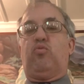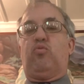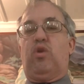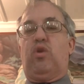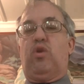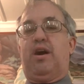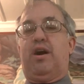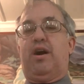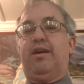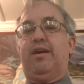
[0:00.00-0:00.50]

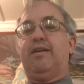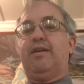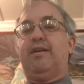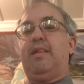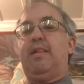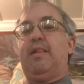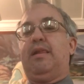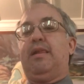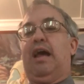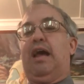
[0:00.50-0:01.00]
run,
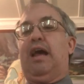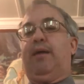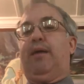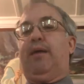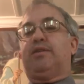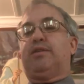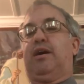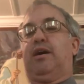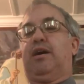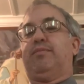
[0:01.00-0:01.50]

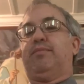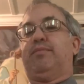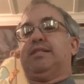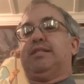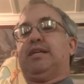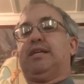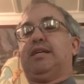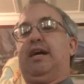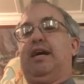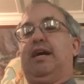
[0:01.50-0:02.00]
Absalom
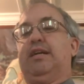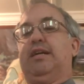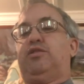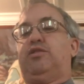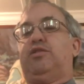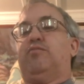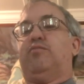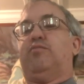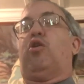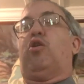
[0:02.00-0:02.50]
decided
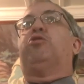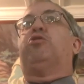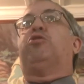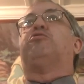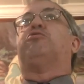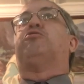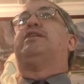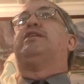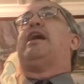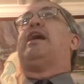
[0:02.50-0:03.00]
to
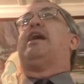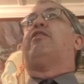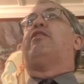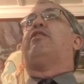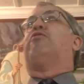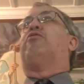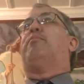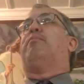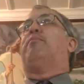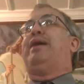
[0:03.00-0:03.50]
marshal
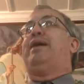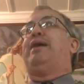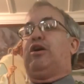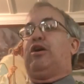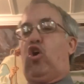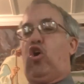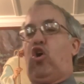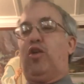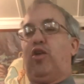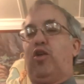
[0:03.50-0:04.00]
together a big
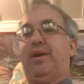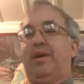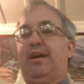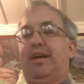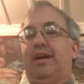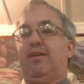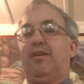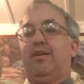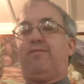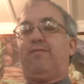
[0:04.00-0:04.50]

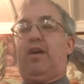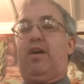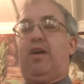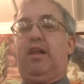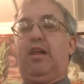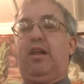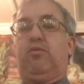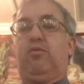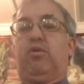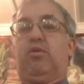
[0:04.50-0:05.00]
army of
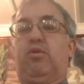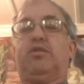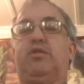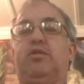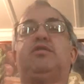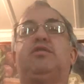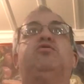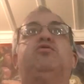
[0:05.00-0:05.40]
followers